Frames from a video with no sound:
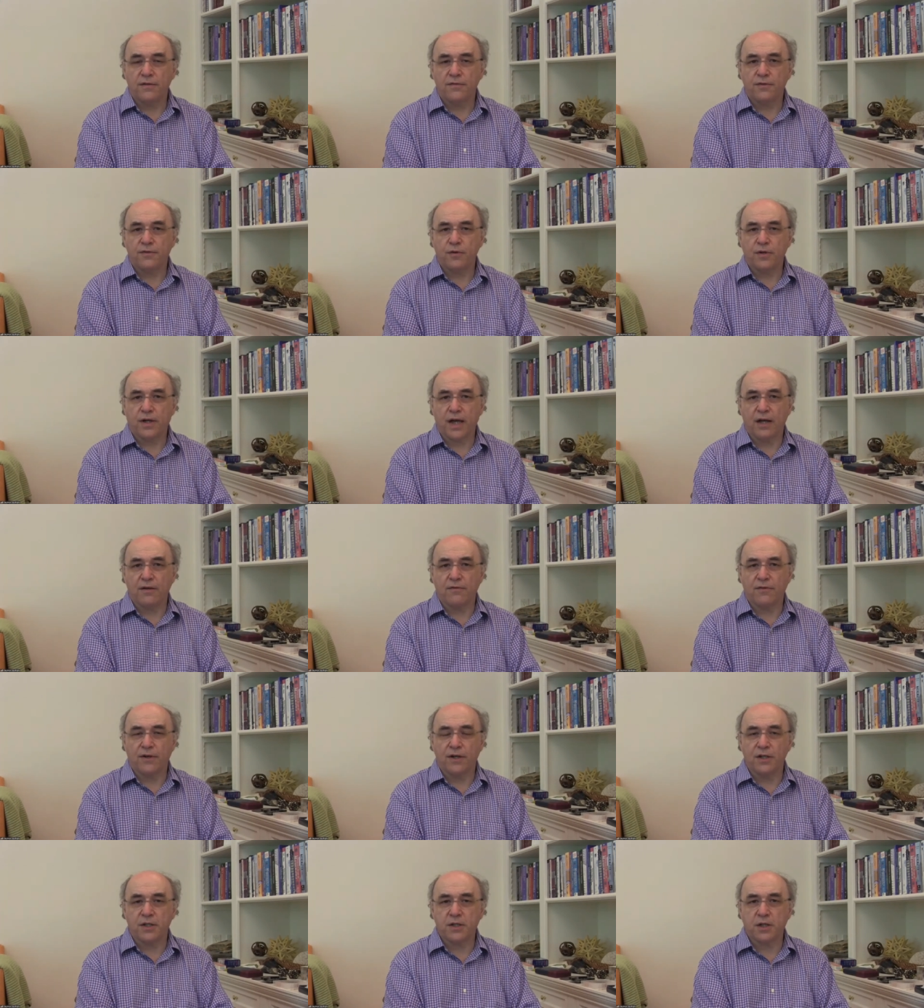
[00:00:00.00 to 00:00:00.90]
you get
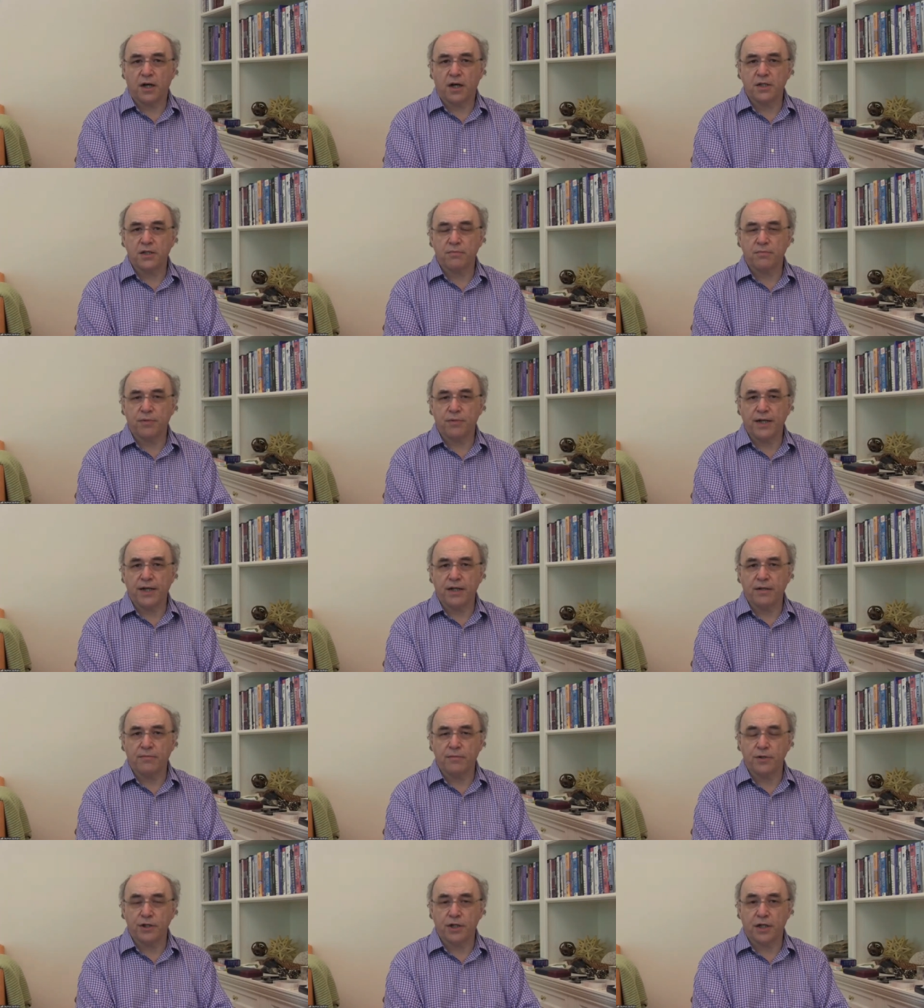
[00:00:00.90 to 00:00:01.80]
various kinds of brain
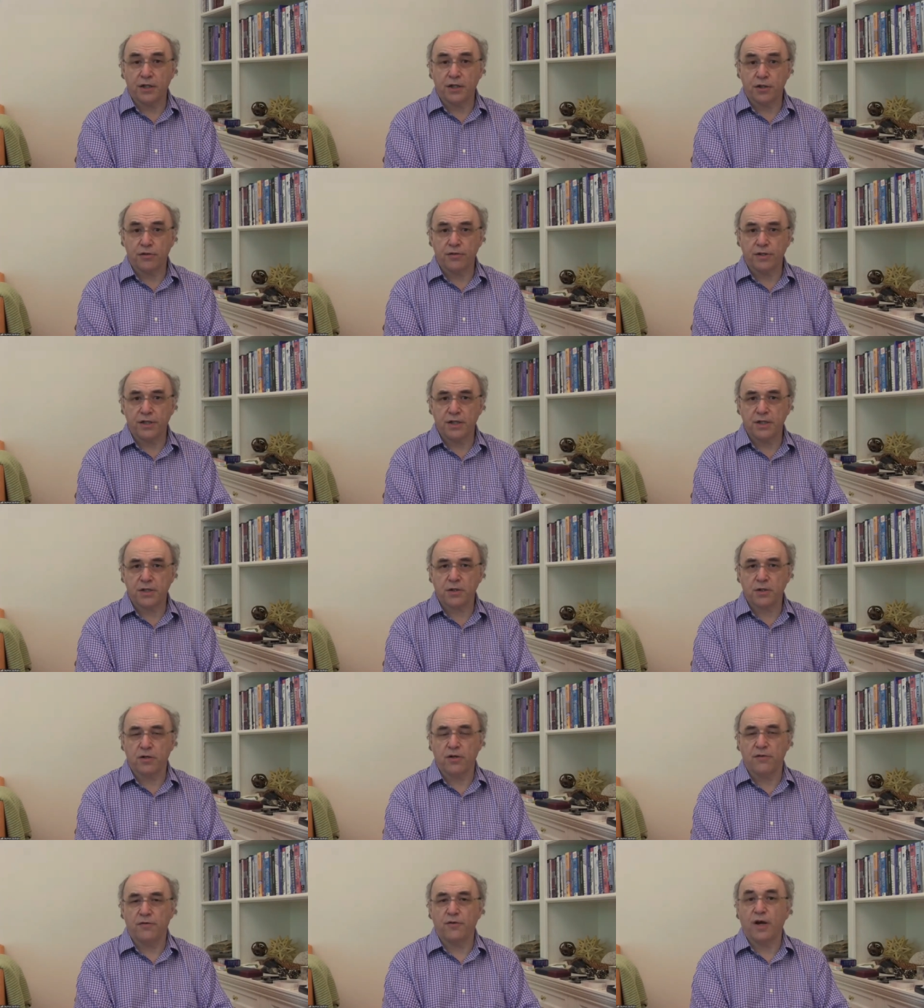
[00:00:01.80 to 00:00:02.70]
injuries,
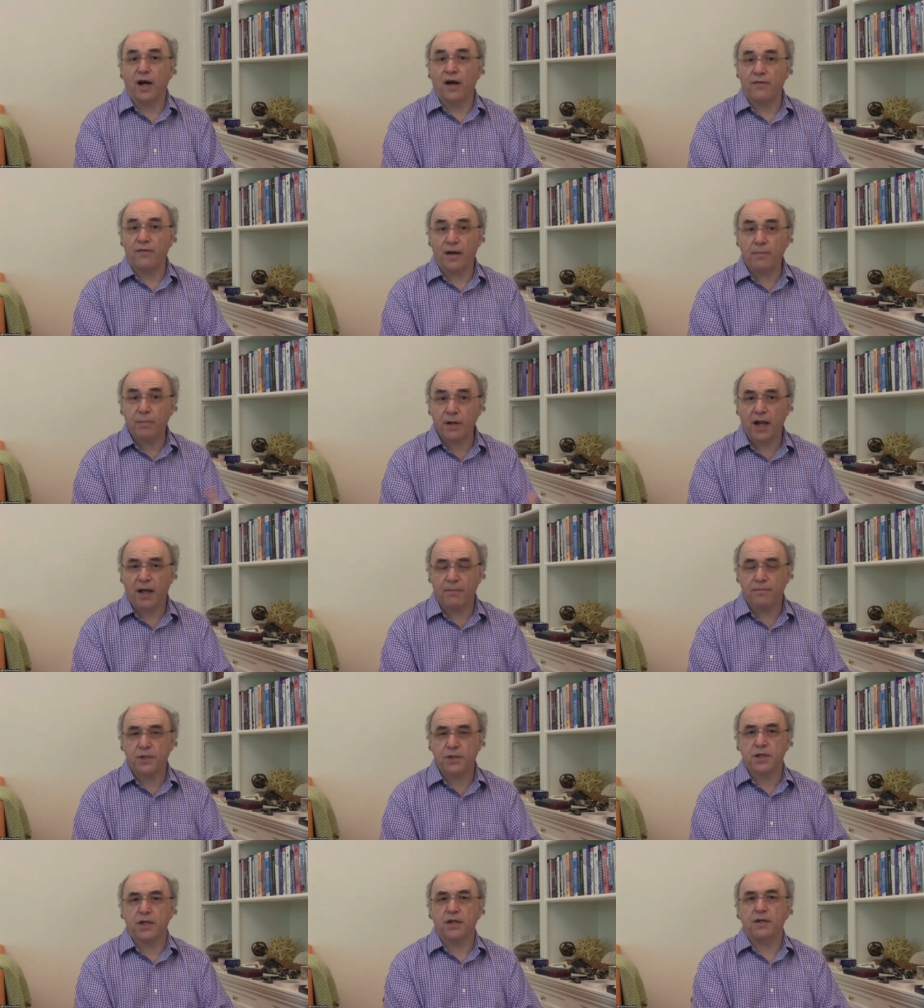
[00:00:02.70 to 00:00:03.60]
or if you have
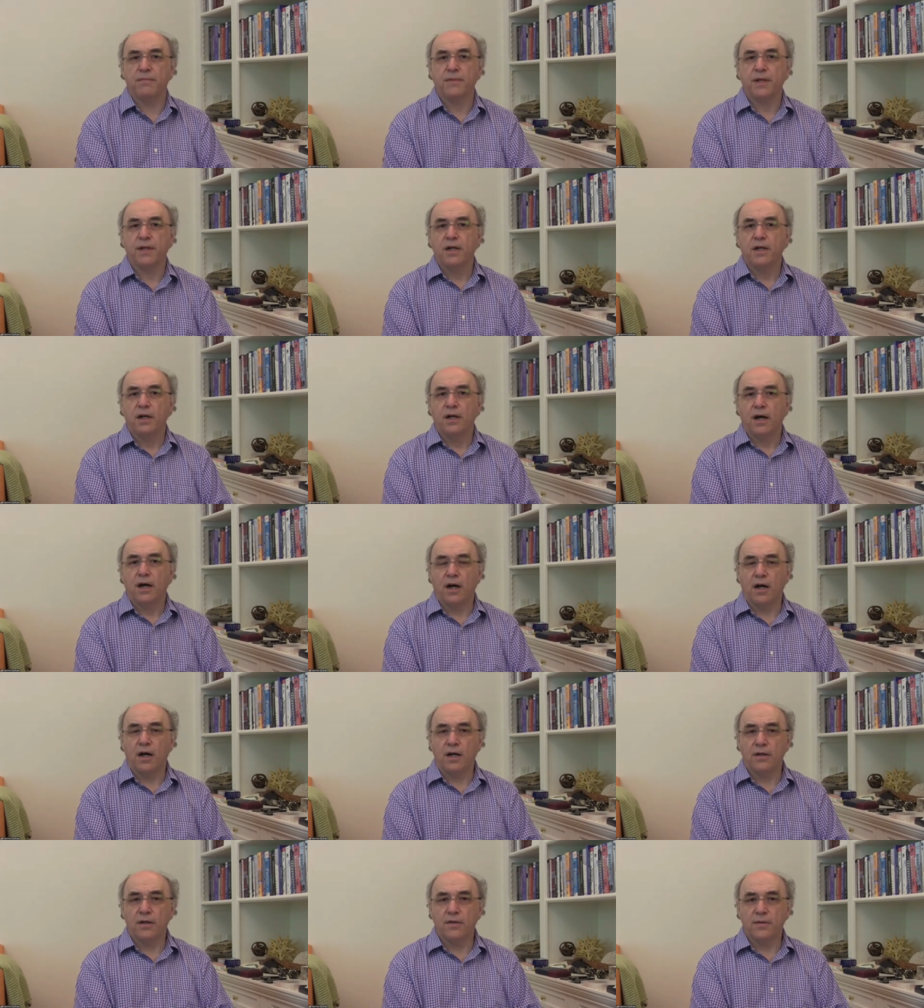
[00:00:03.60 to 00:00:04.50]
epilepsy,
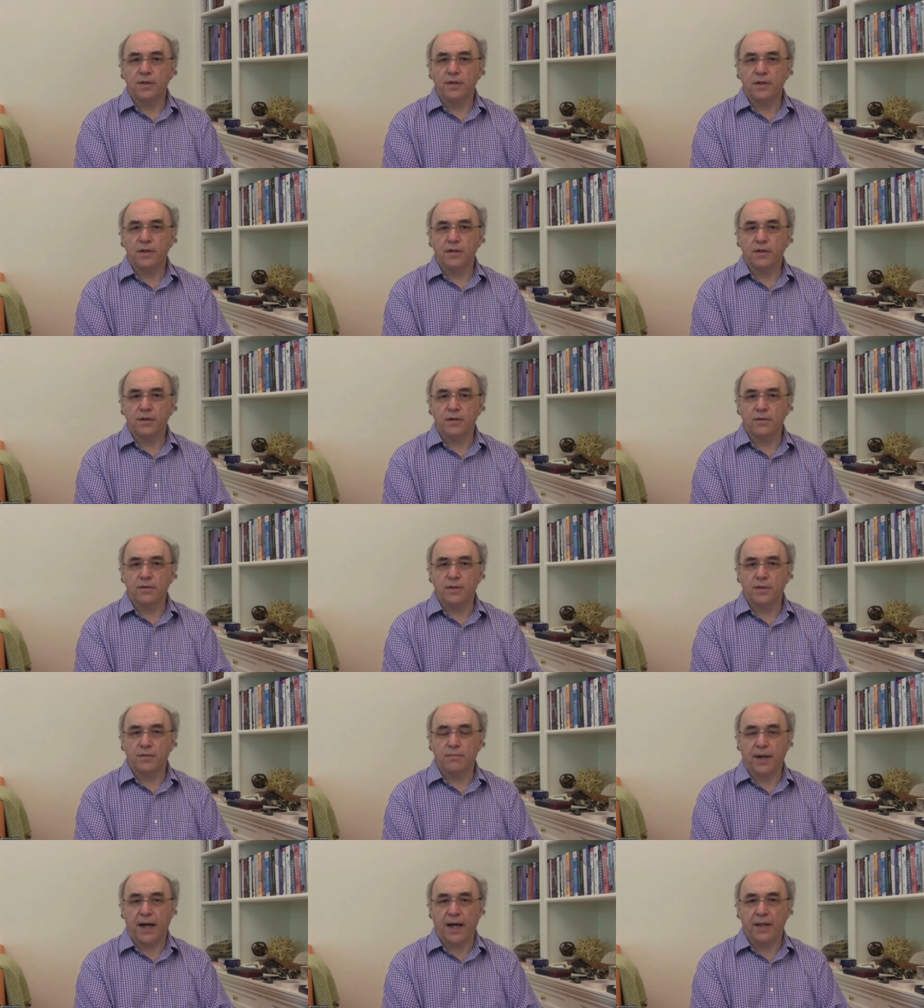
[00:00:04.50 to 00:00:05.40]

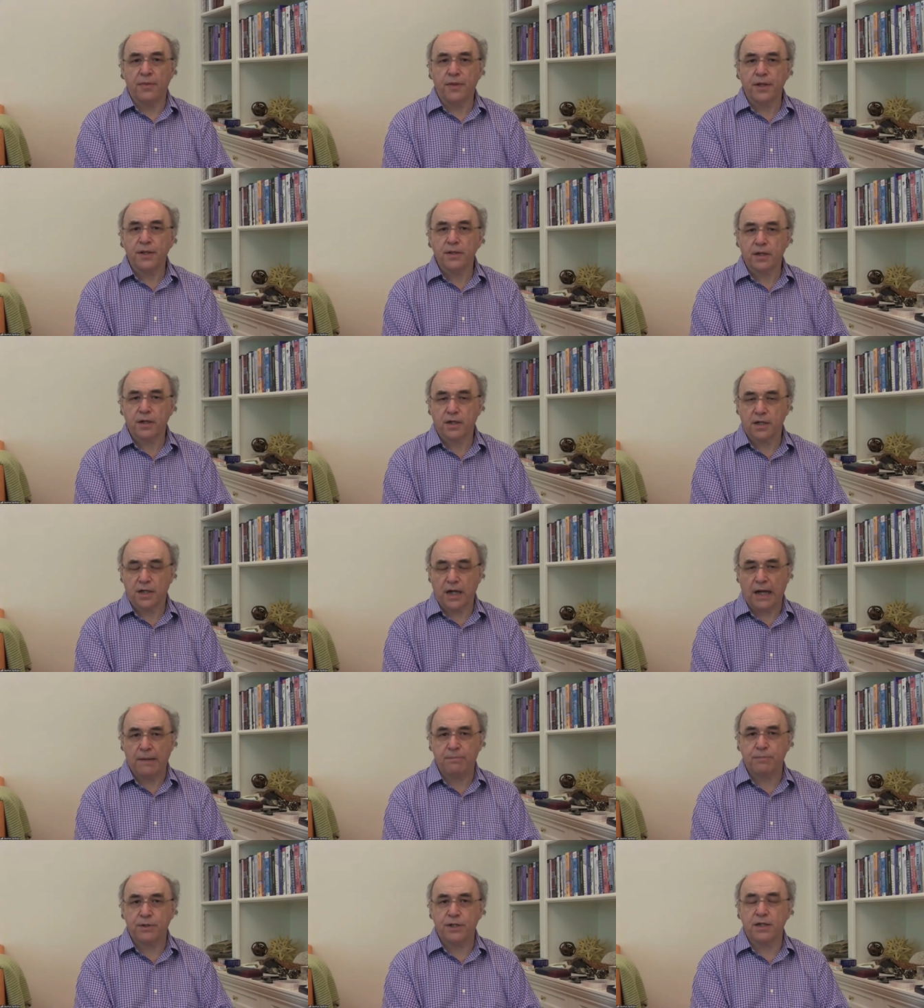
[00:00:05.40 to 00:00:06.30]
the bad thing that can
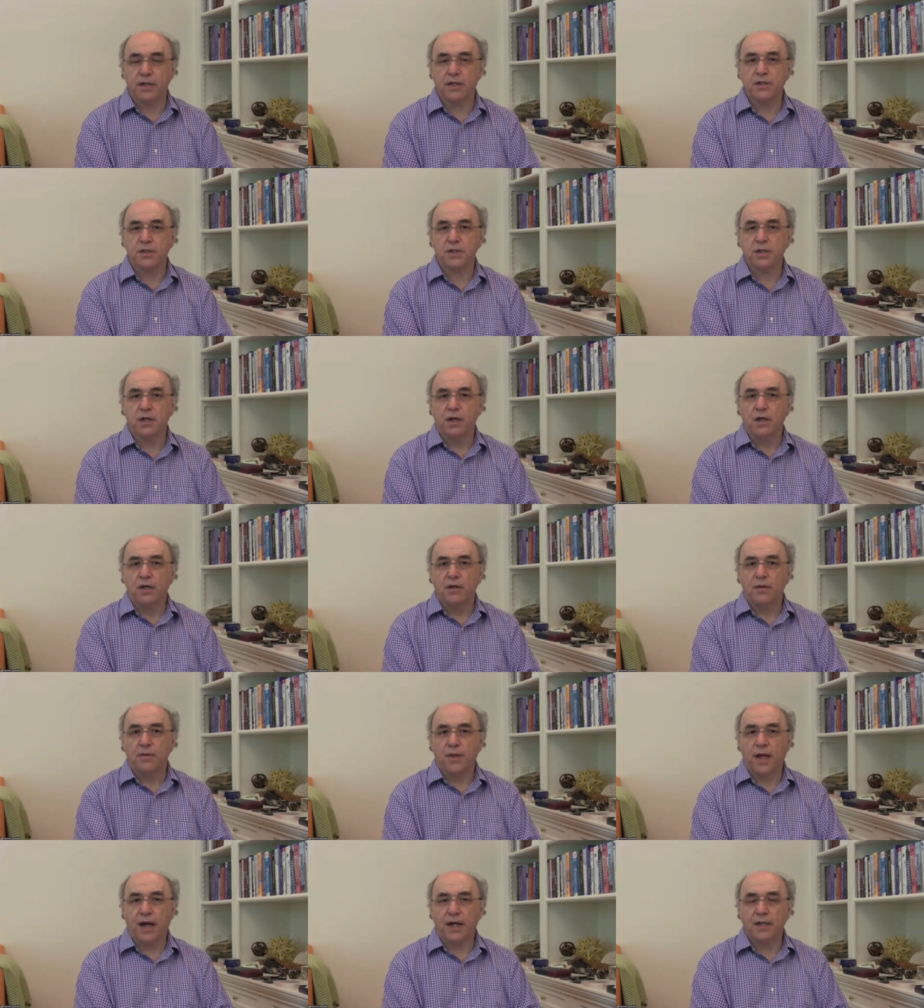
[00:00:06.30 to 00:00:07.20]
happen is
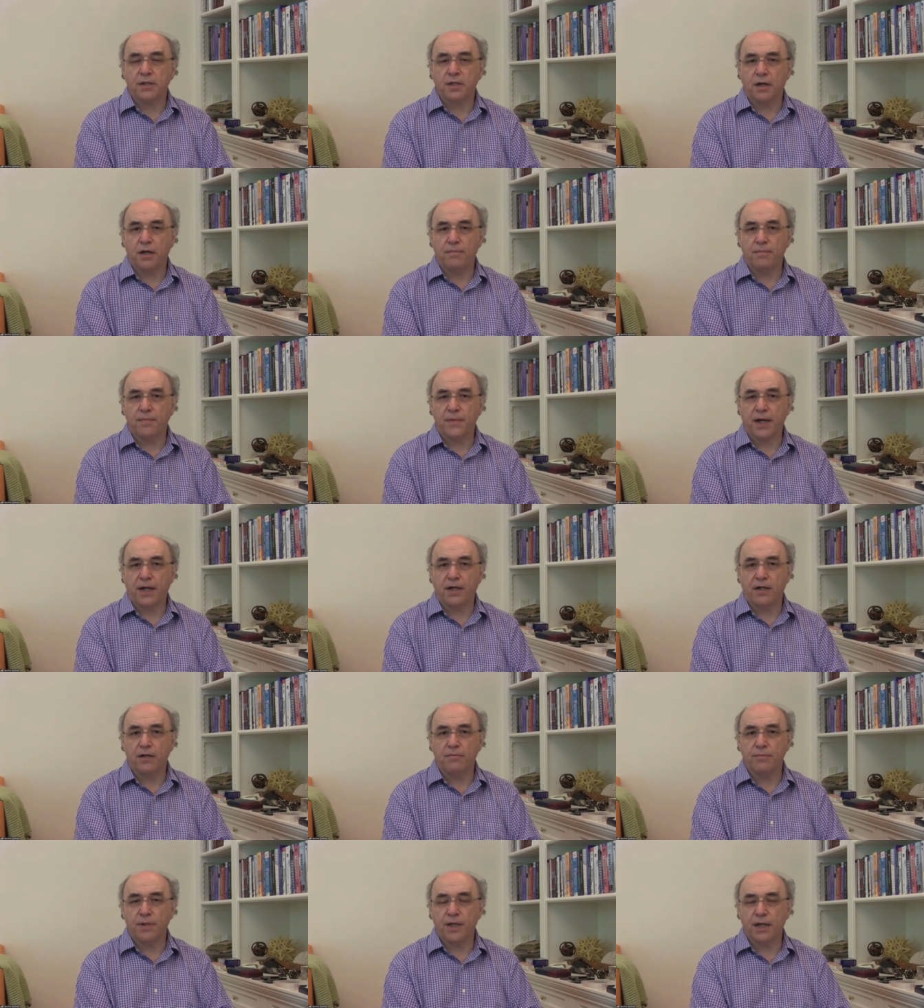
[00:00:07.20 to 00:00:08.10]
that there
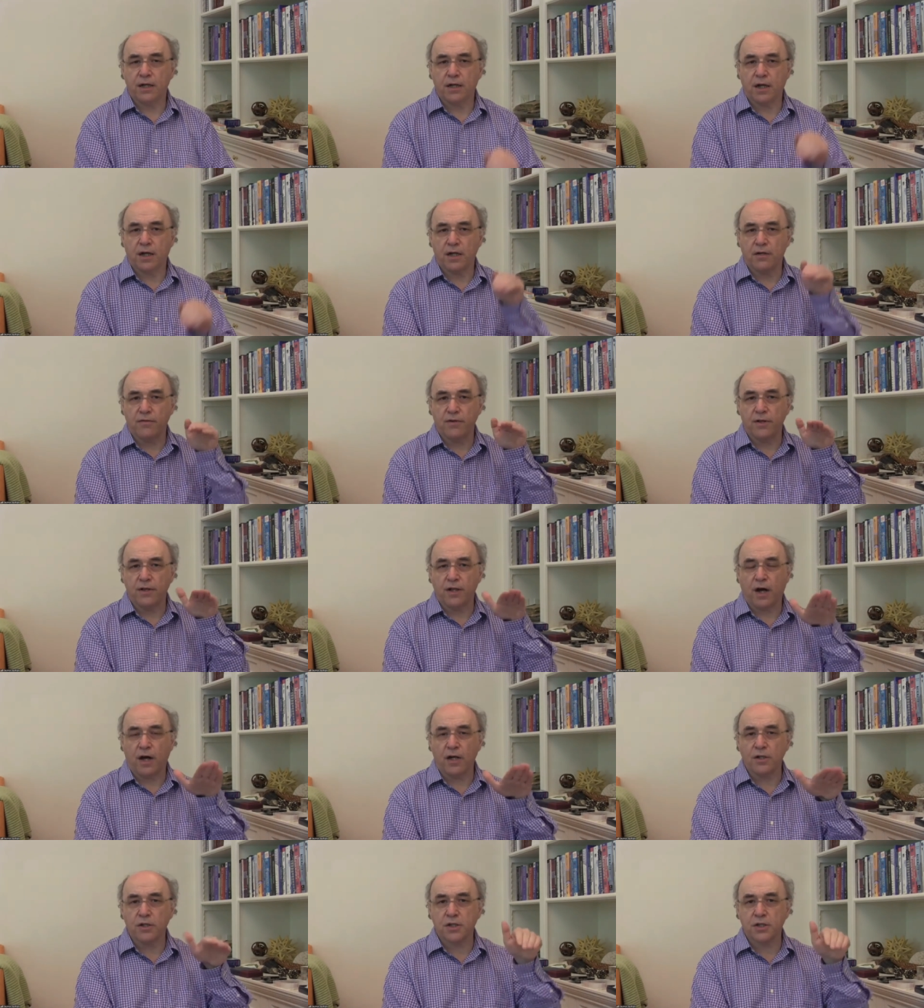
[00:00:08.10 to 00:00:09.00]
can be a kind of
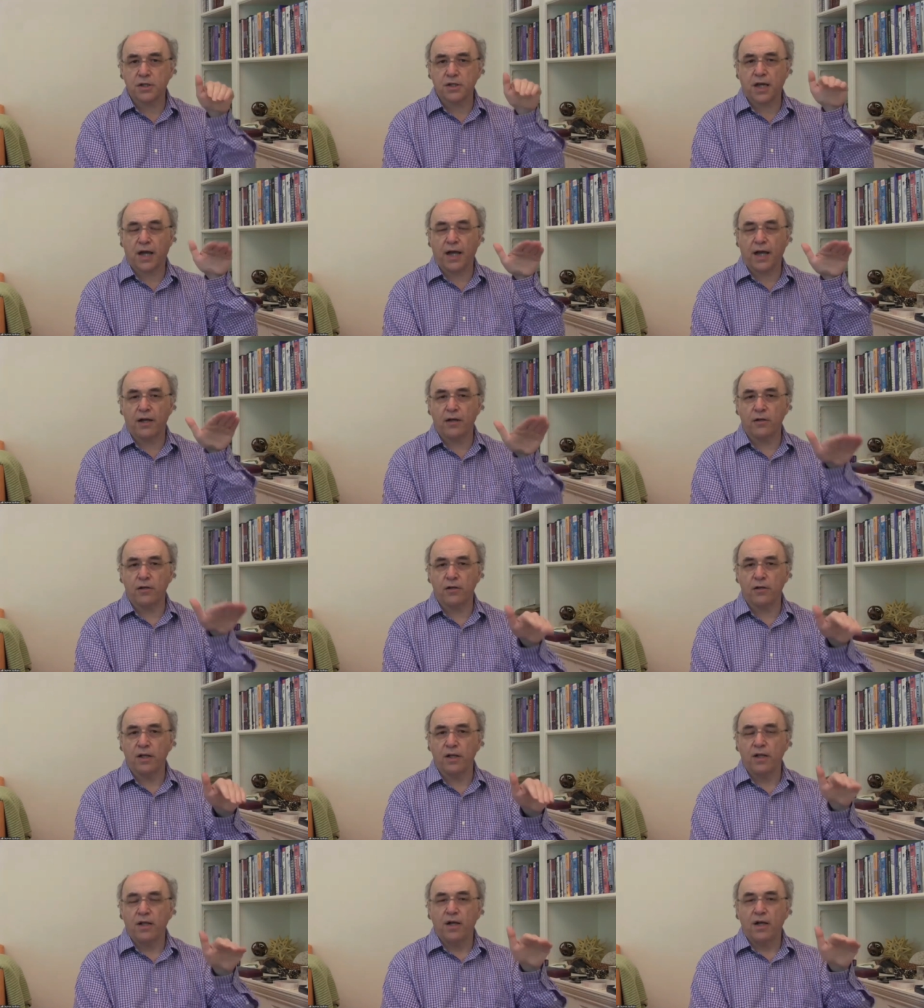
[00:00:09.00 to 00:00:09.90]
large-scale